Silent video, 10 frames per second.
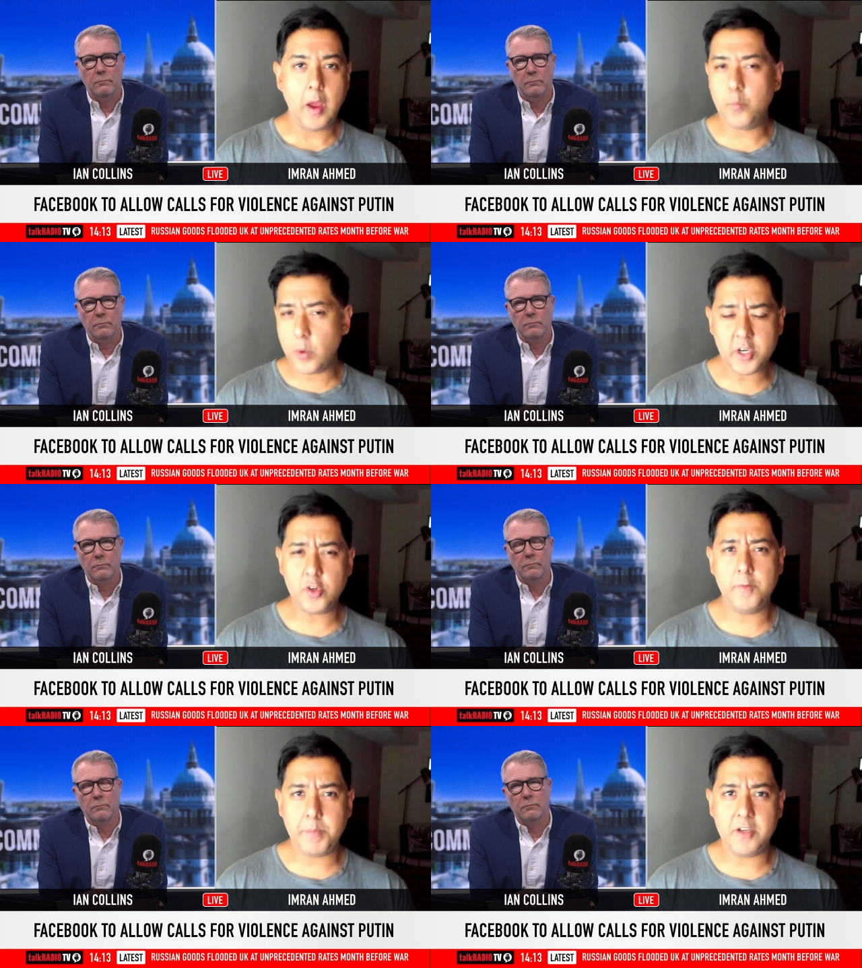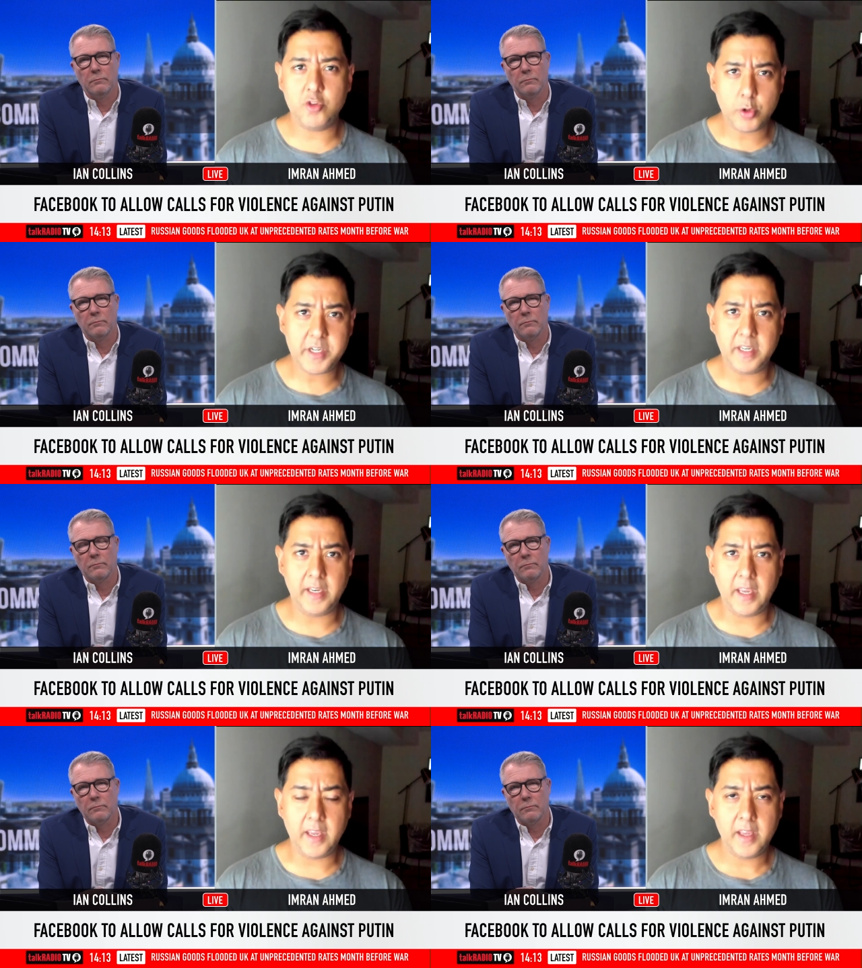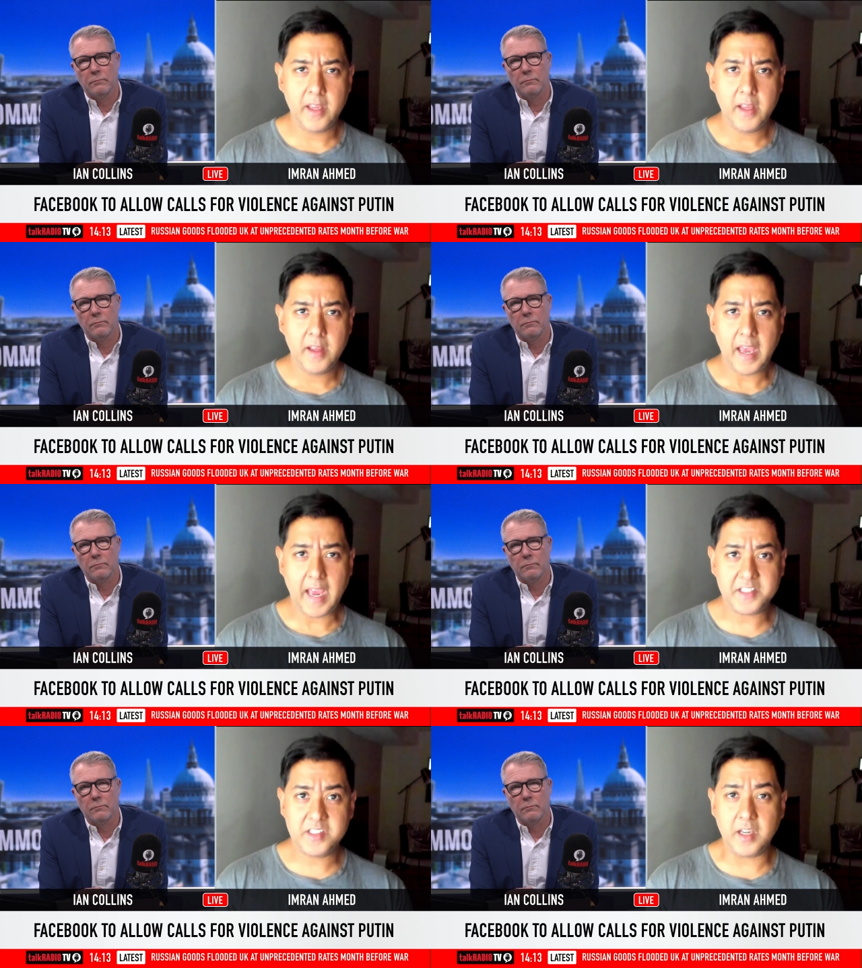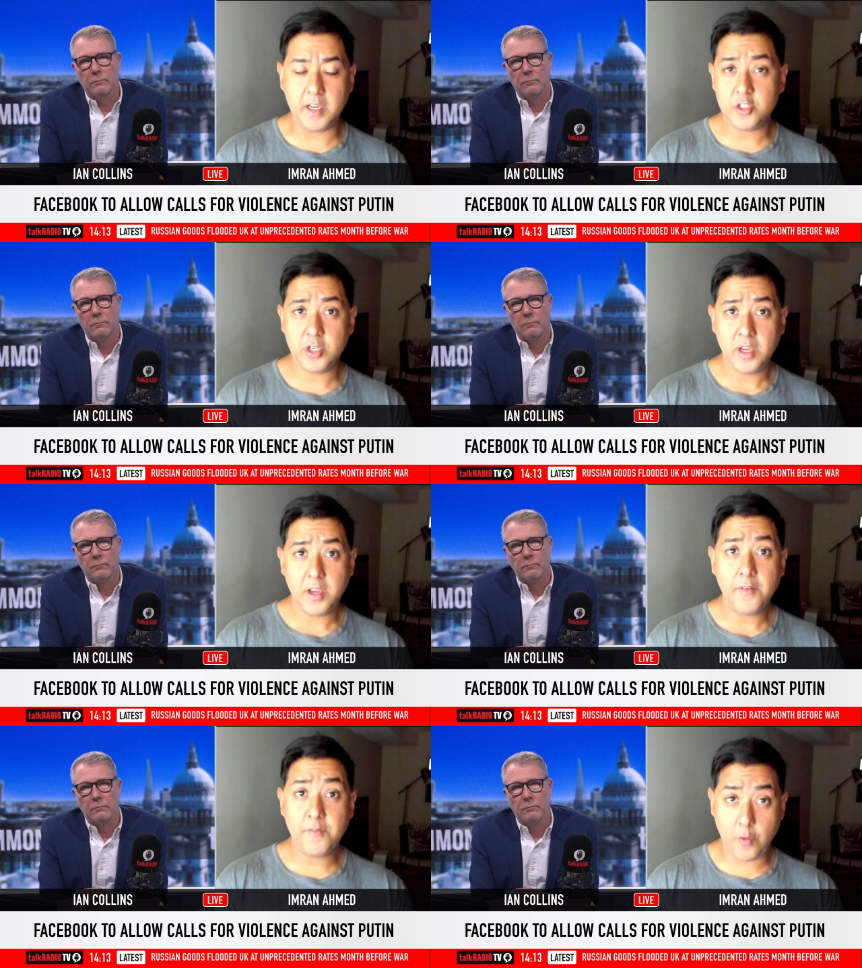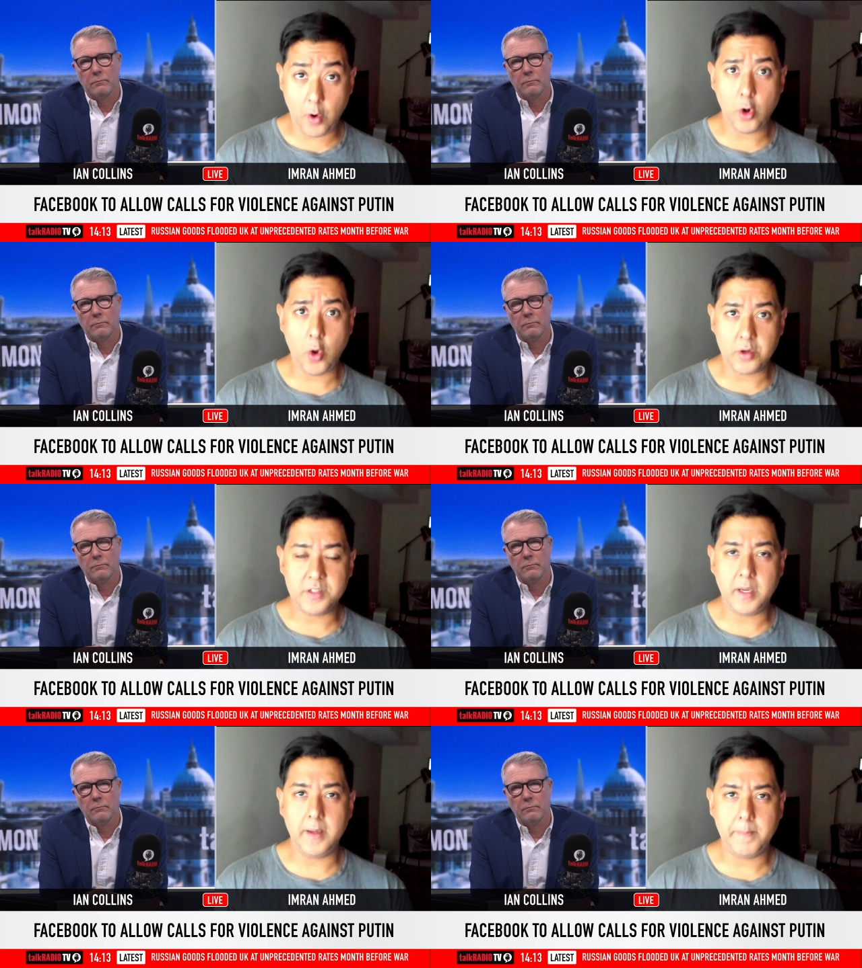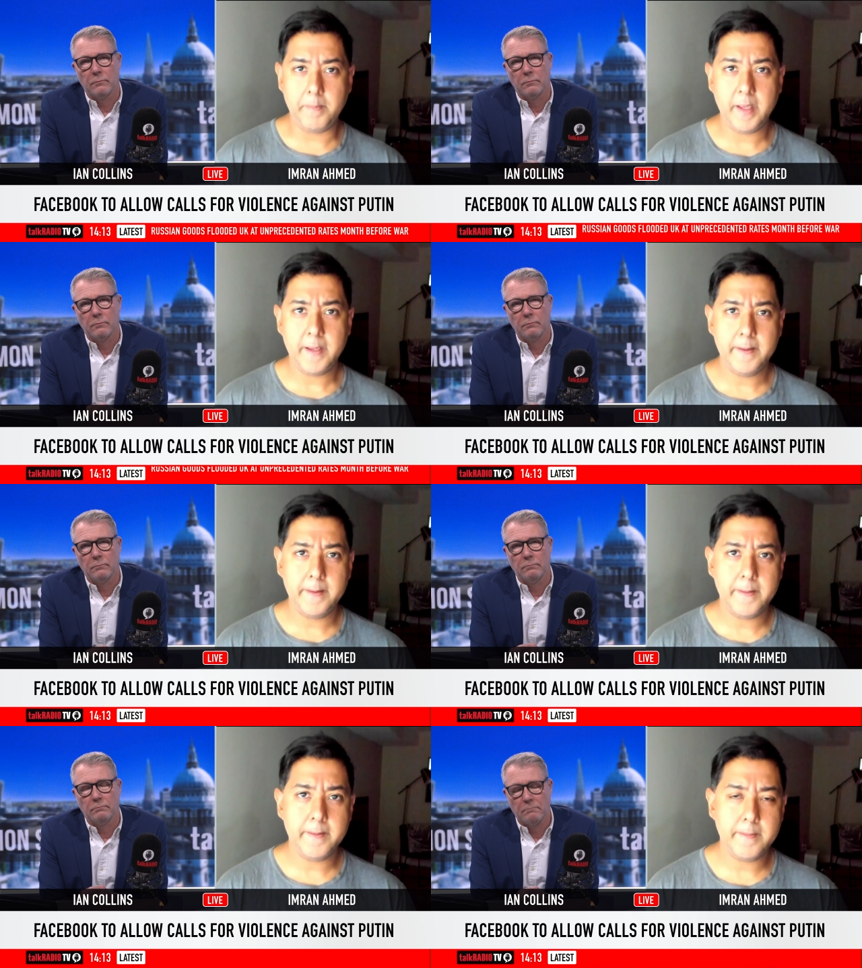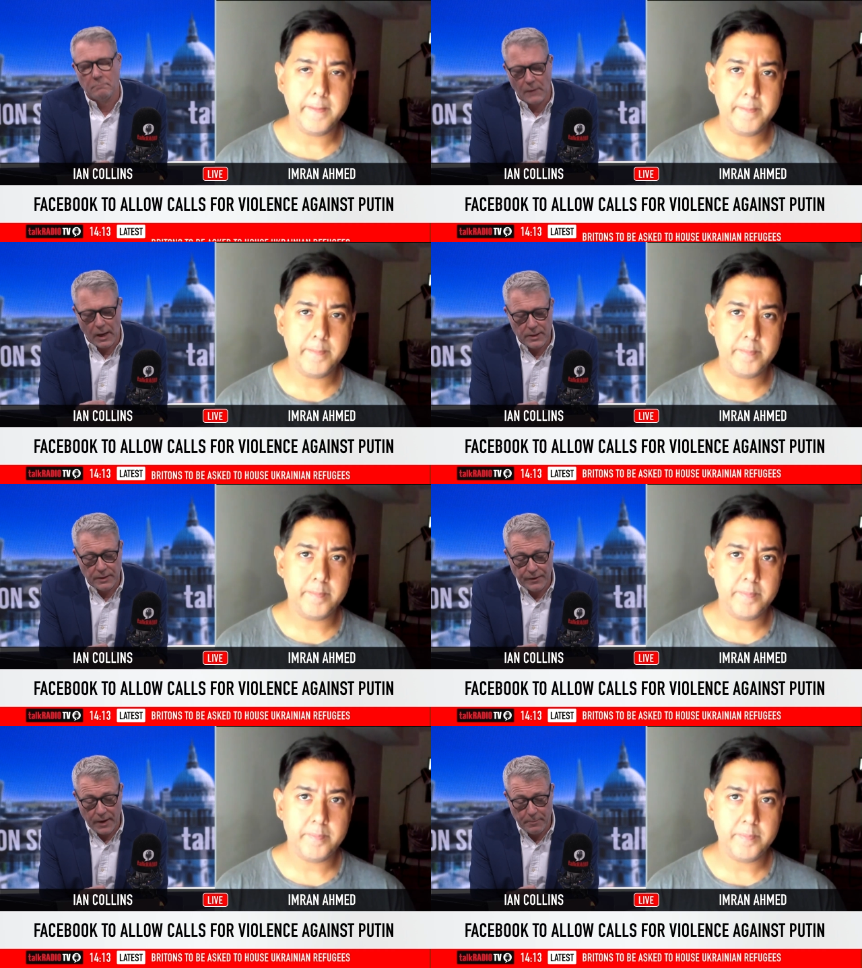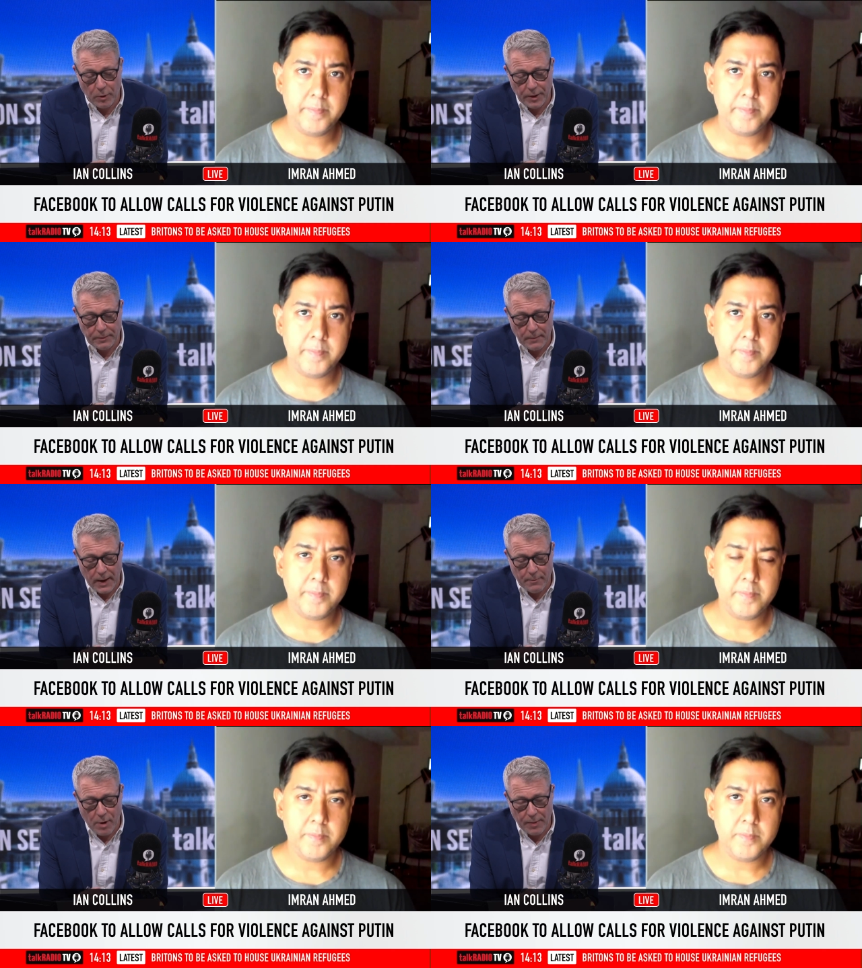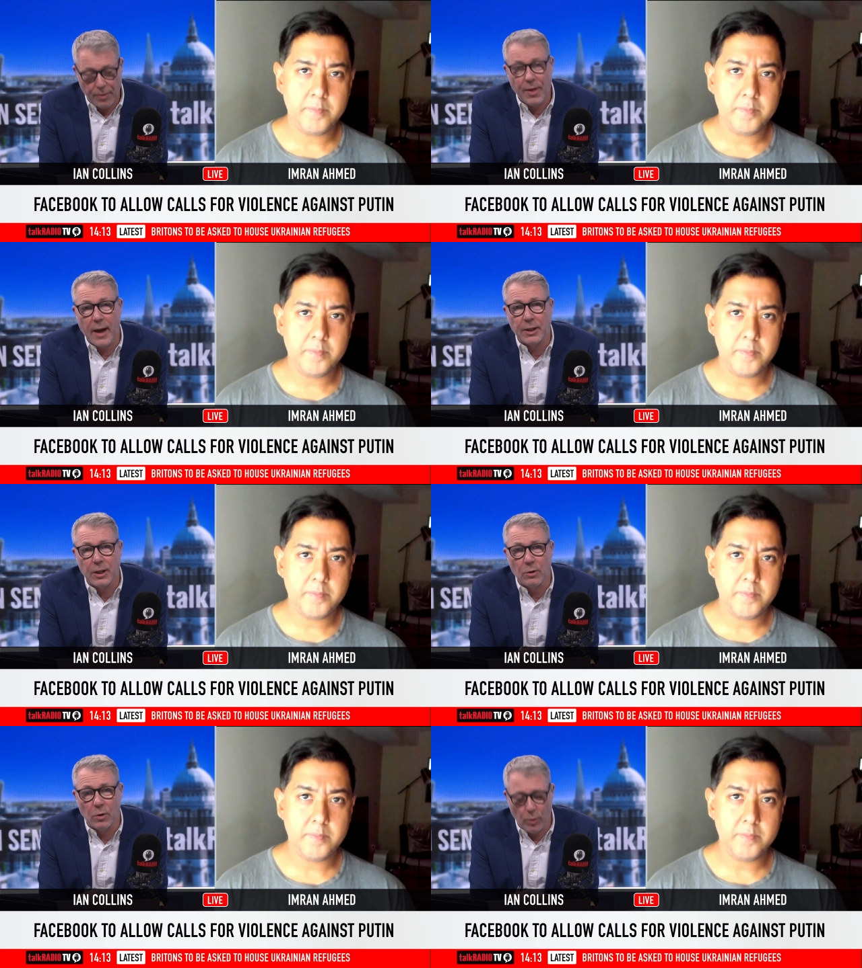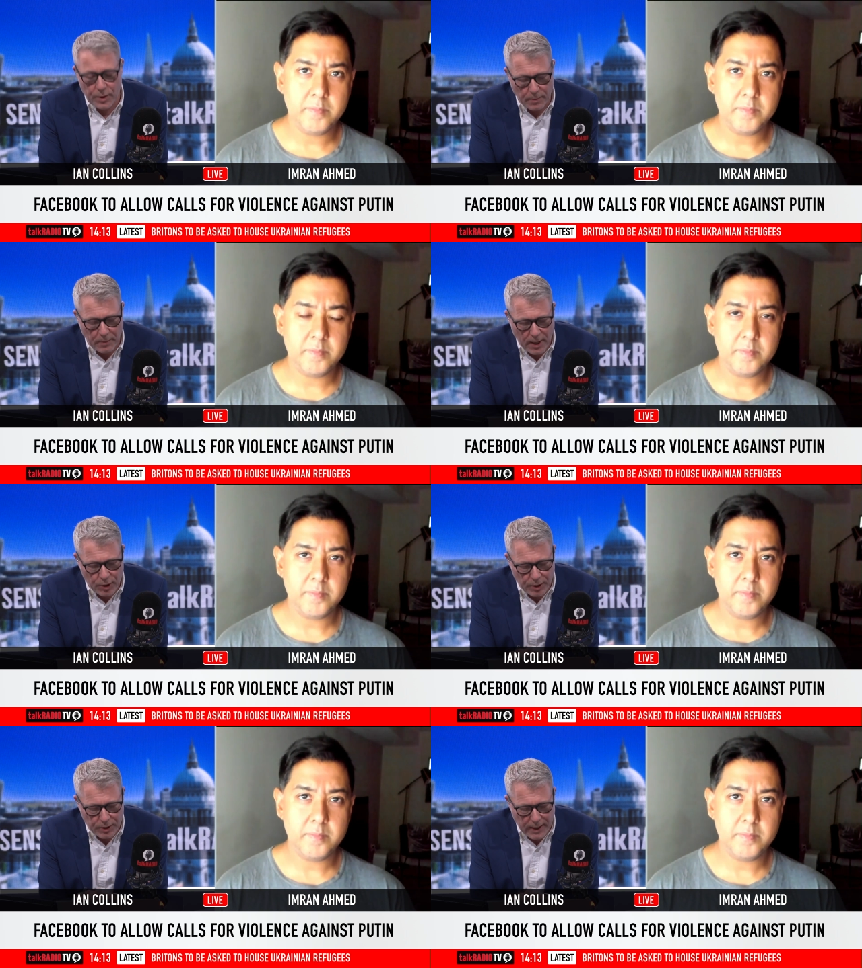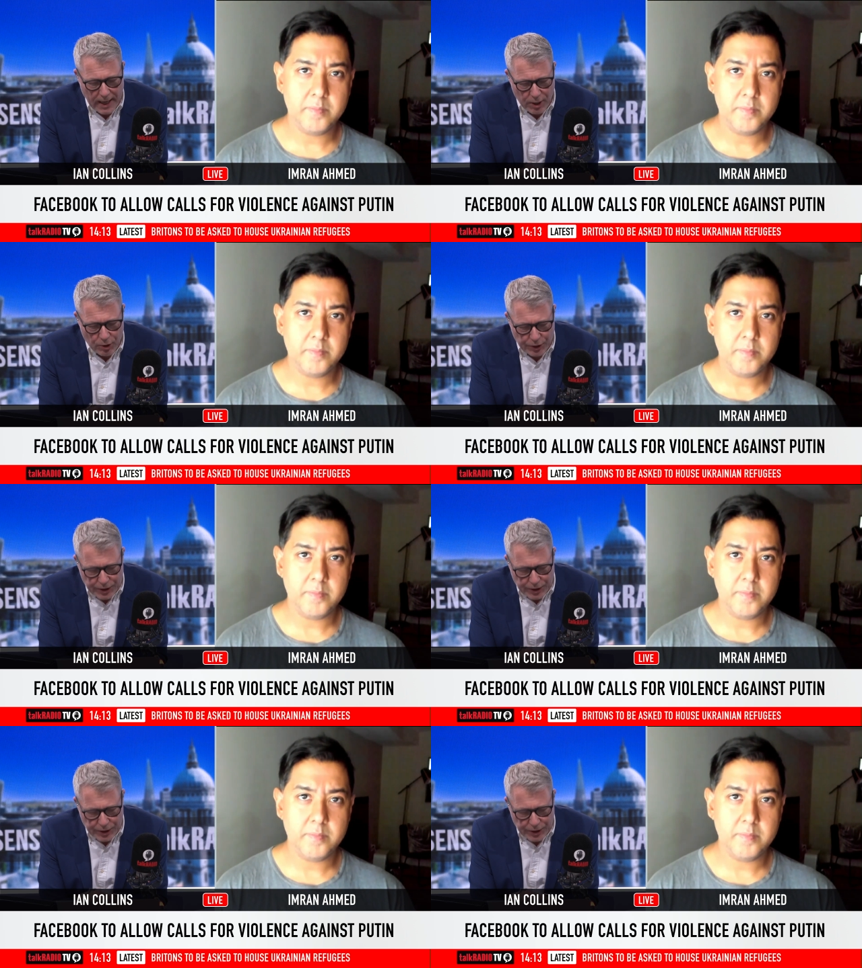Speaker 1: and we should have been treating it as such for a long time.
Speaker 2: It's a fair point. Imran, thank you. Always a pleasure to get your